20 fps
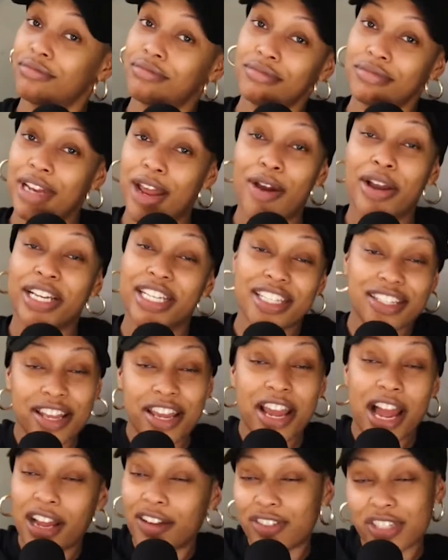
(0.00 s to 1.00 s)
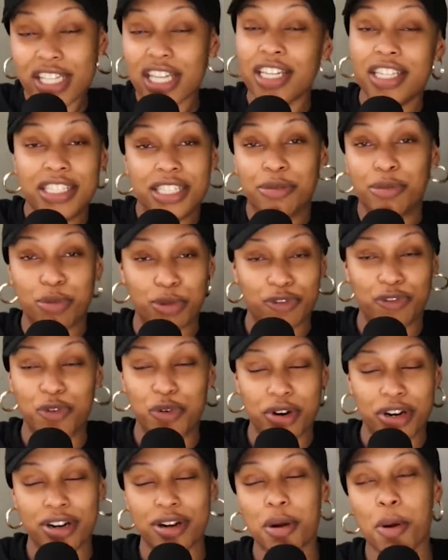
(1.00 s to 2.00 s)
Now I can say I've skinny dipped
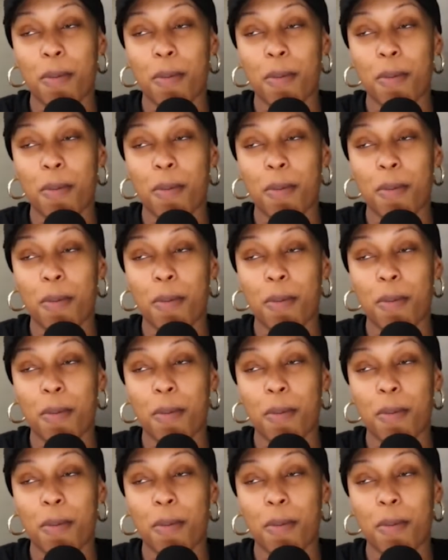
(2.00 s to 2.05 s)
before,